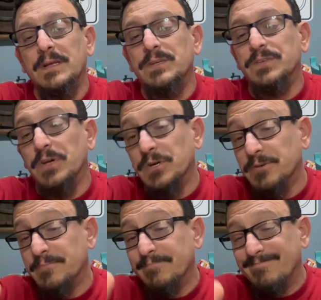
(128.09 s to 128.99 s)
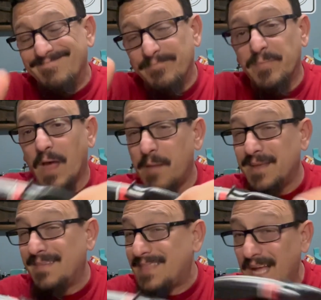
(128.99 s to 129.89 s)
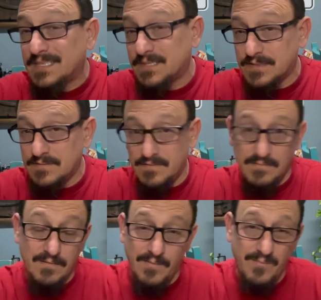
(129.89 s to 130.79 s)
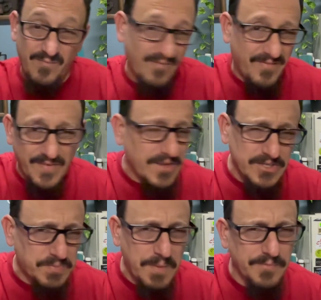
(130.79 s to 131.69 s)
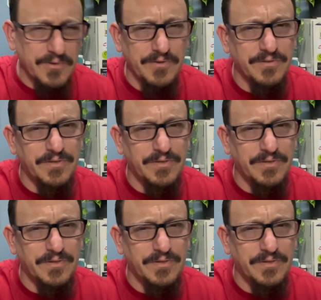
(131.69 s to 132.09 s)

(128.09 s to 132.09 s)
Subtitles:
So, that's for those people who,